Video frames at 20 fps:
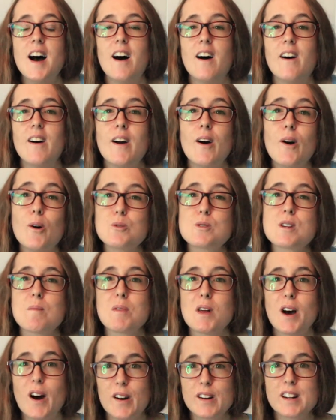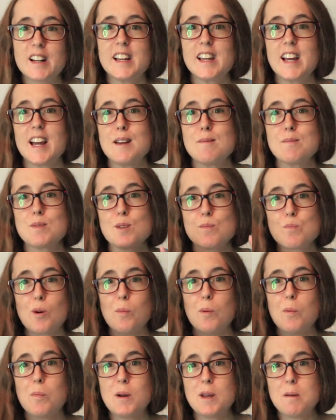I hold up The Hunger Games as
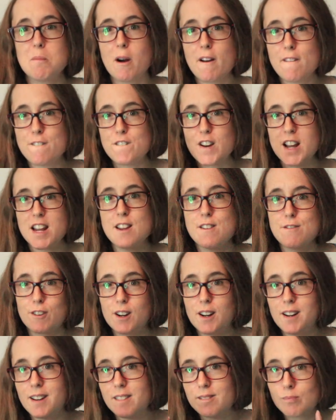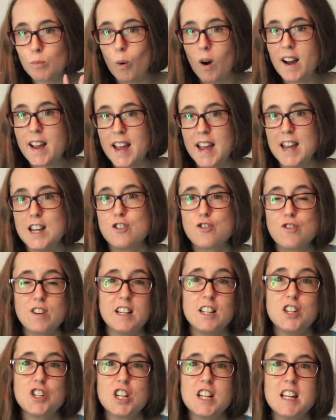probably my favourite Y A
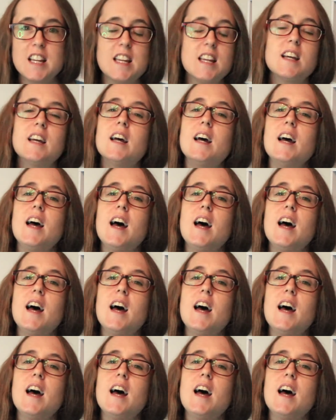trilogy